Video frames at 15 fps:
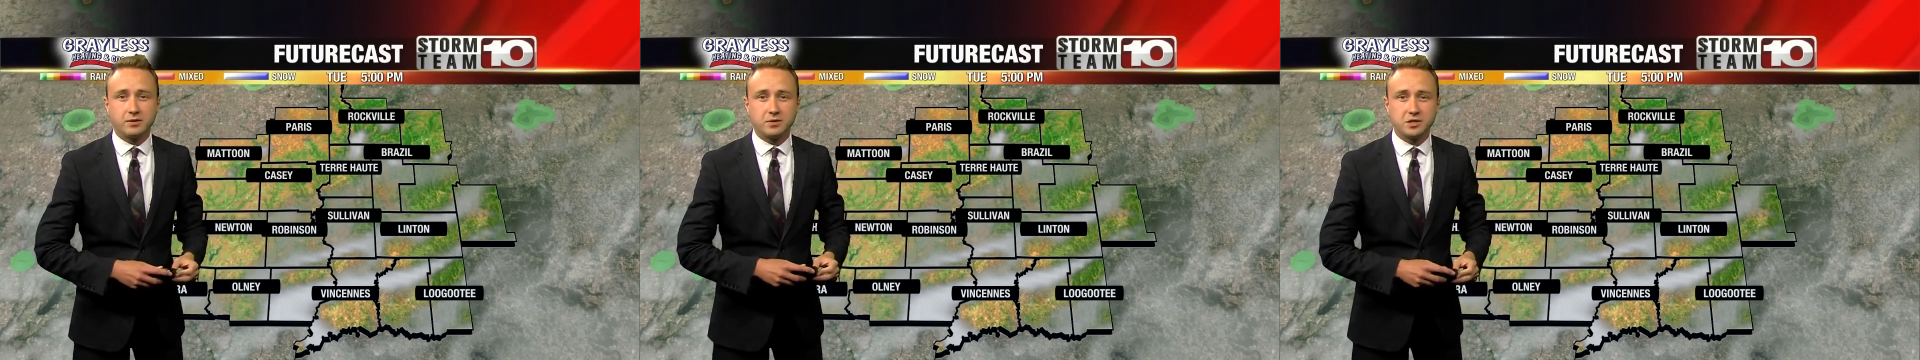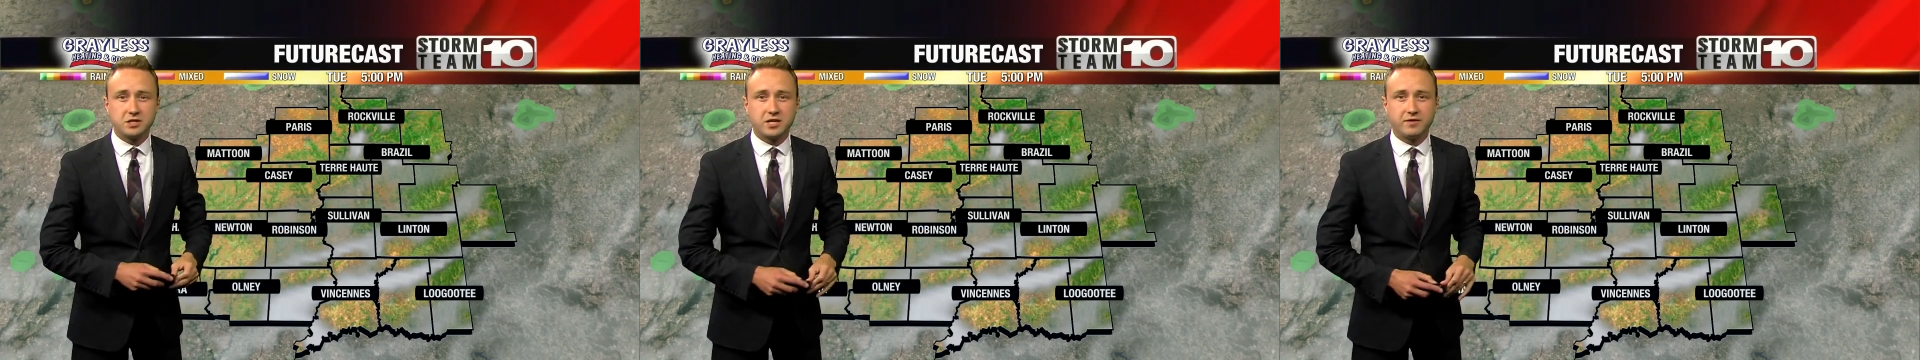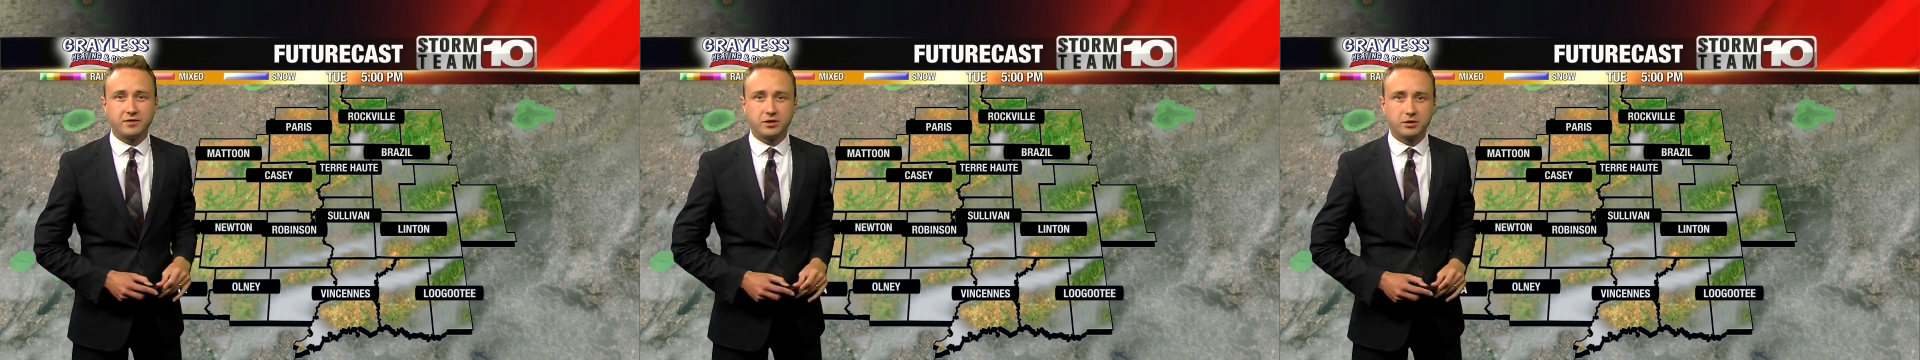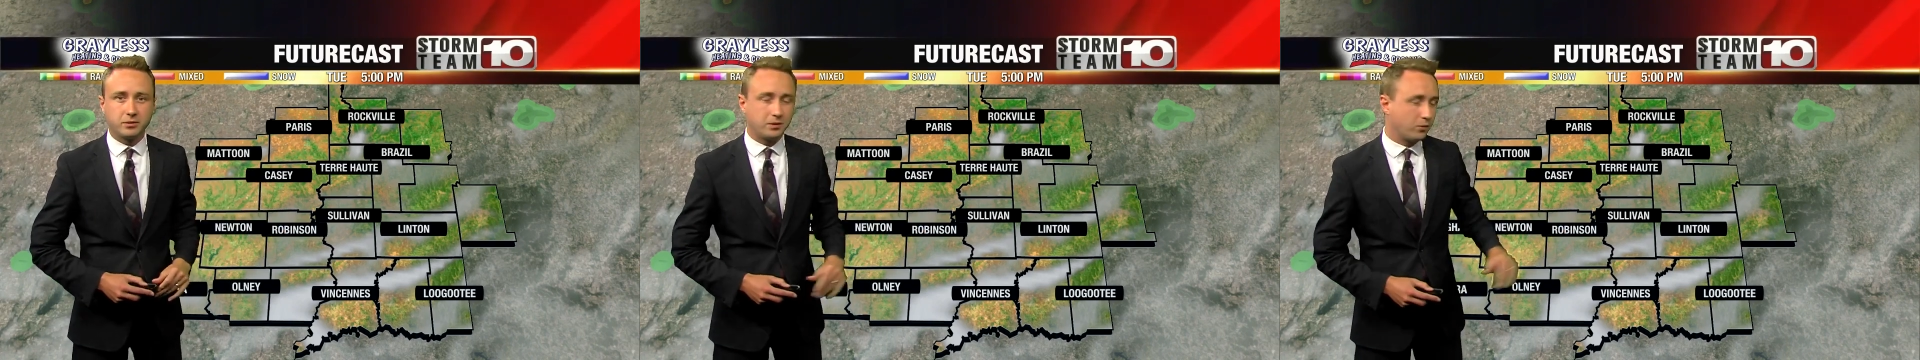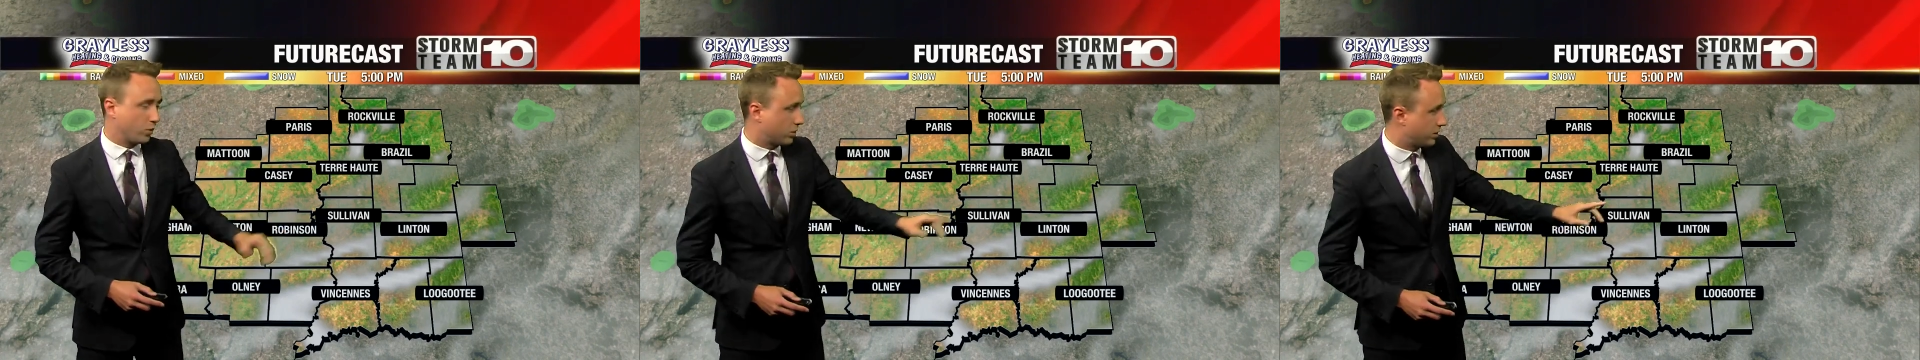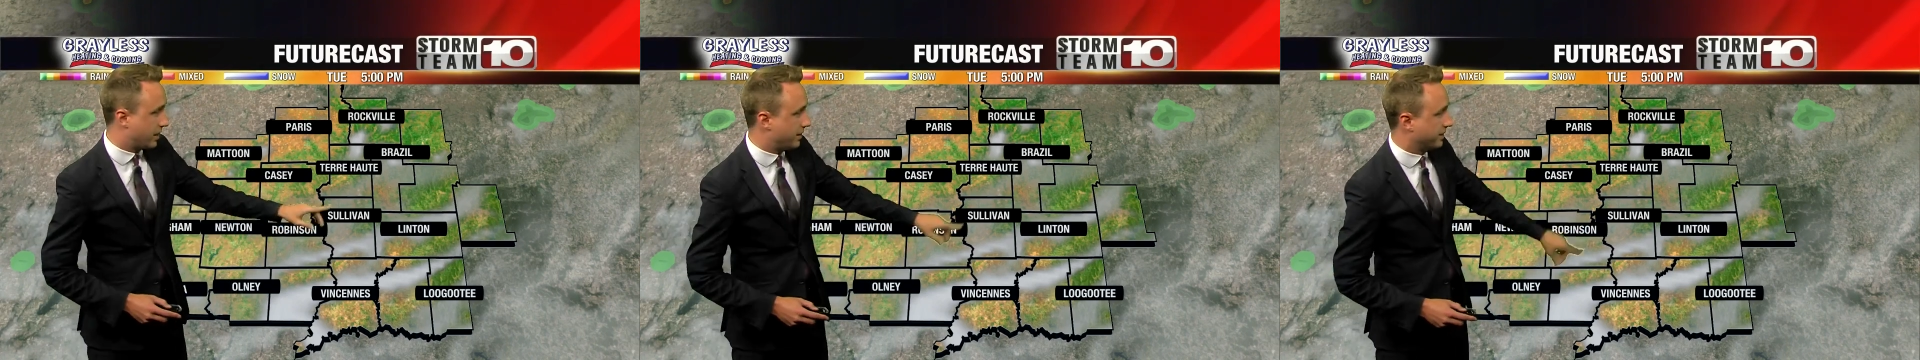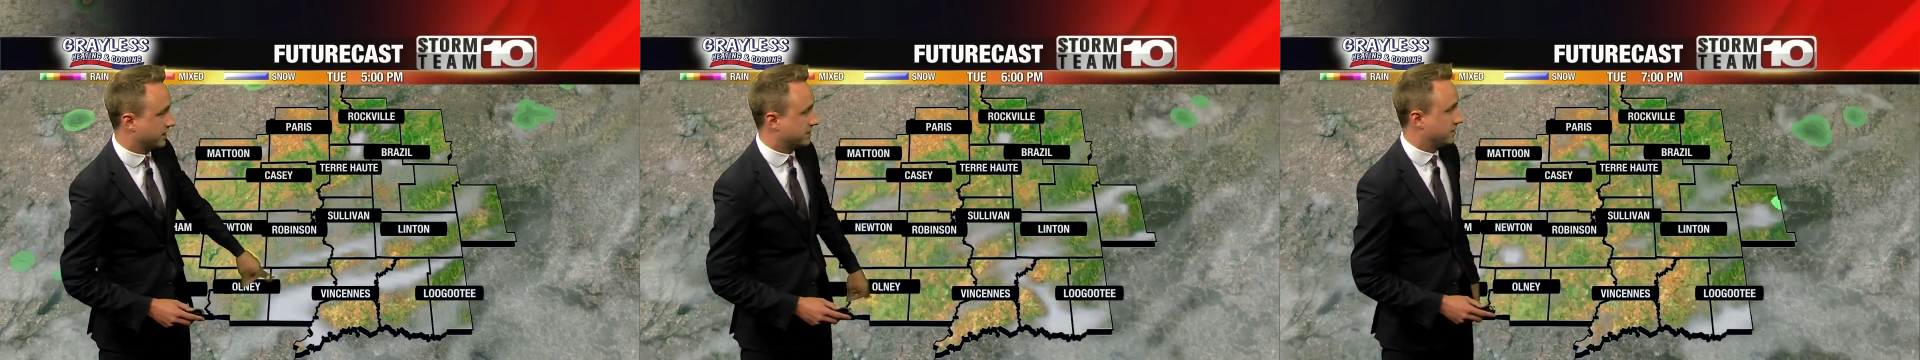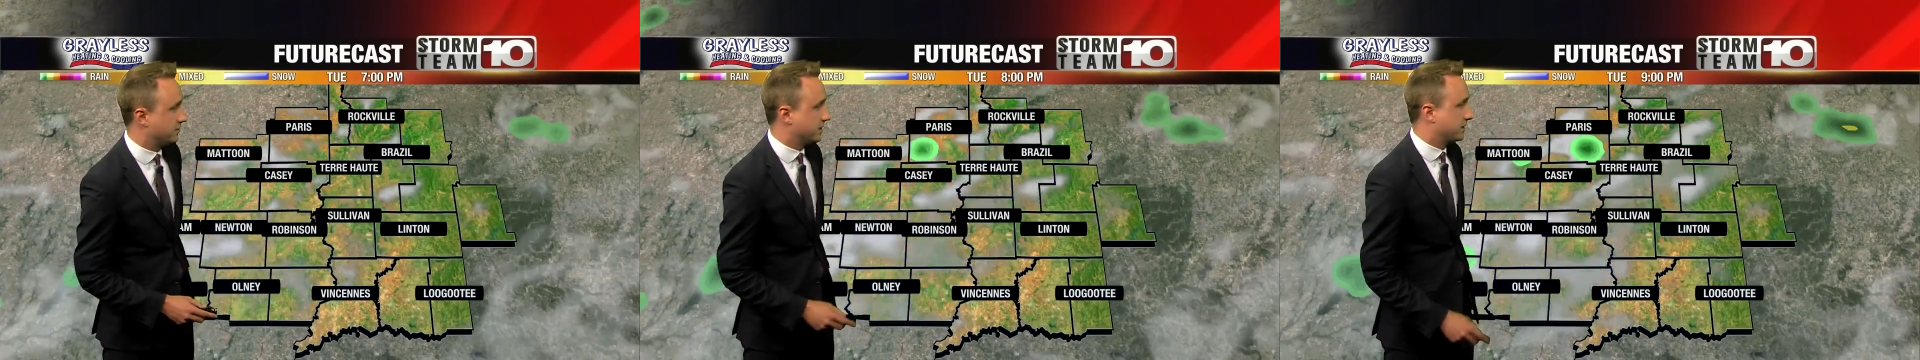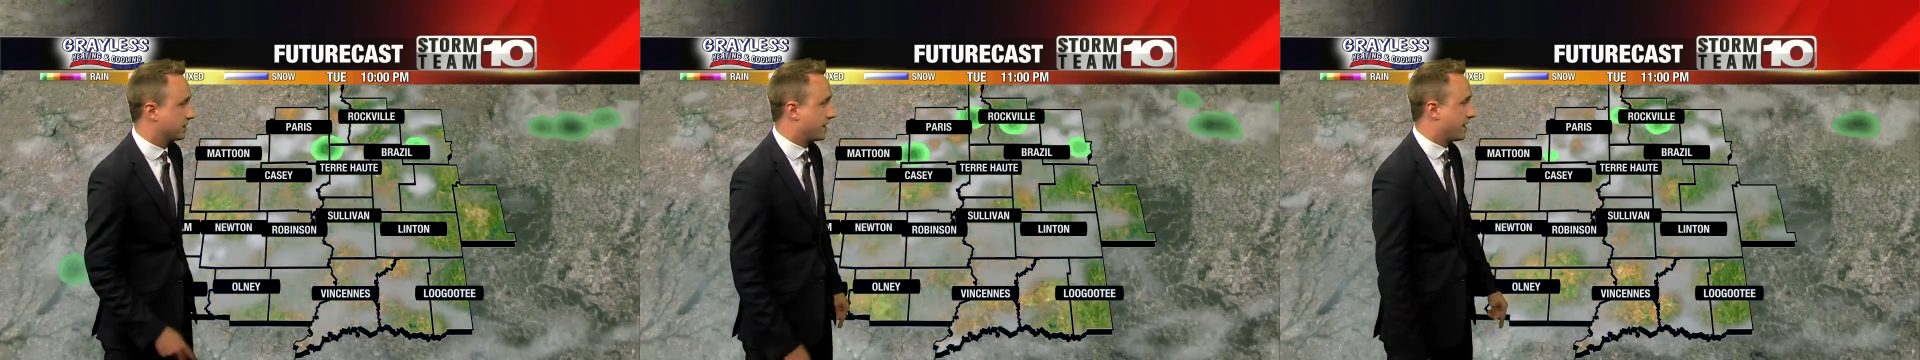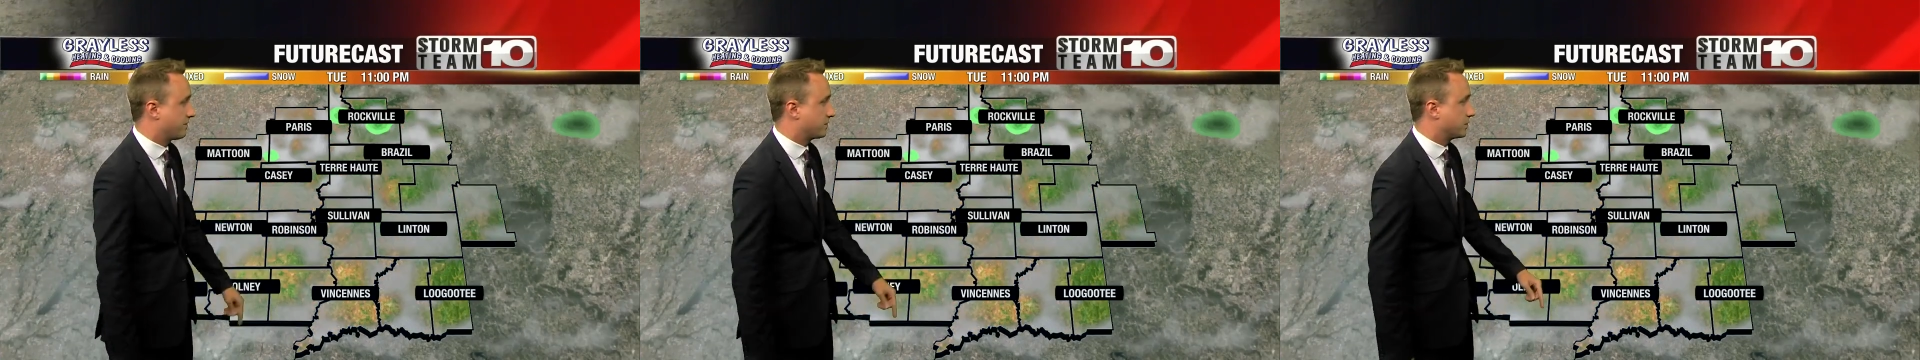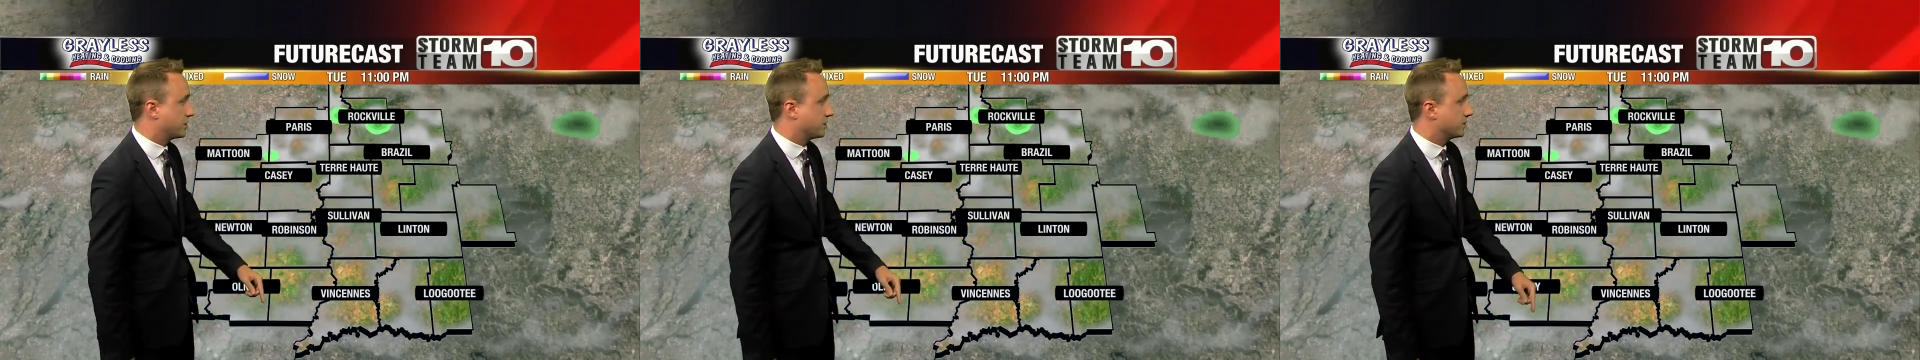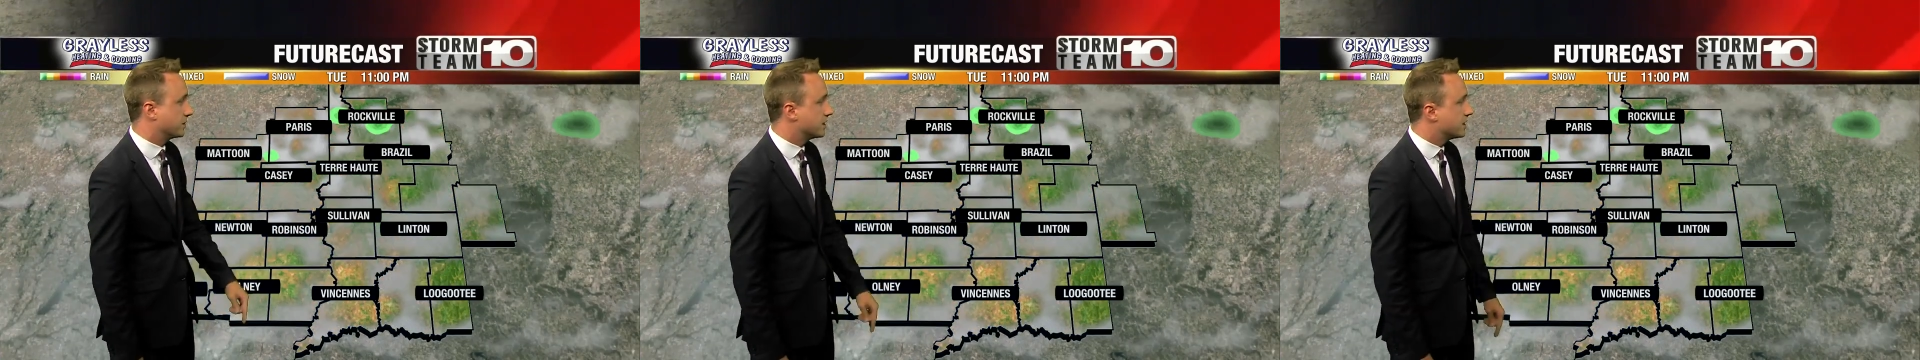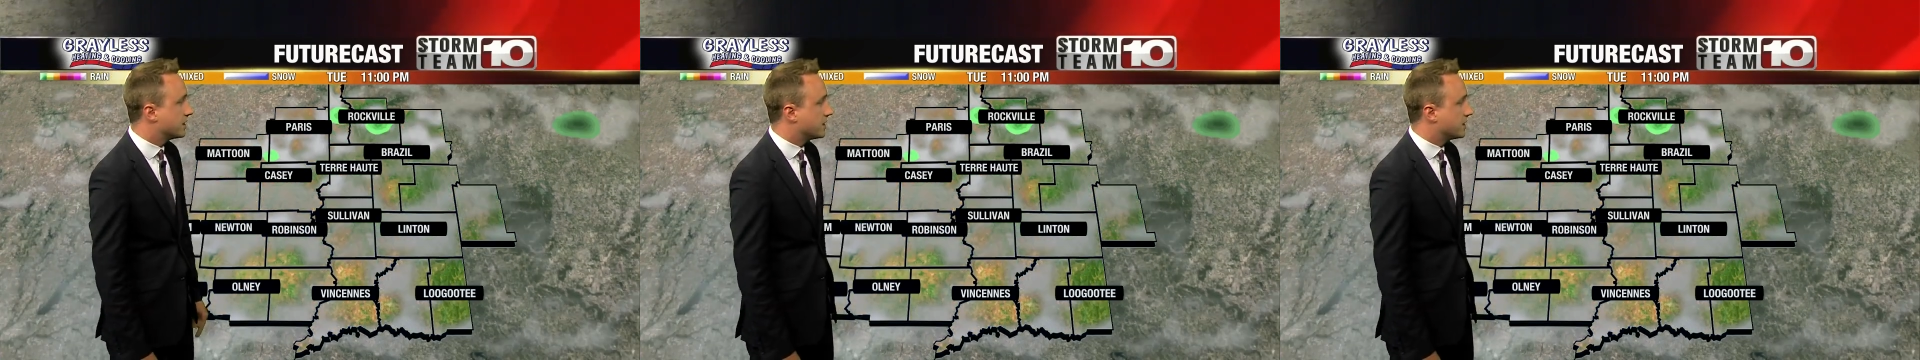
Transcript: We just have a little bit more cloud activity in the afternoon.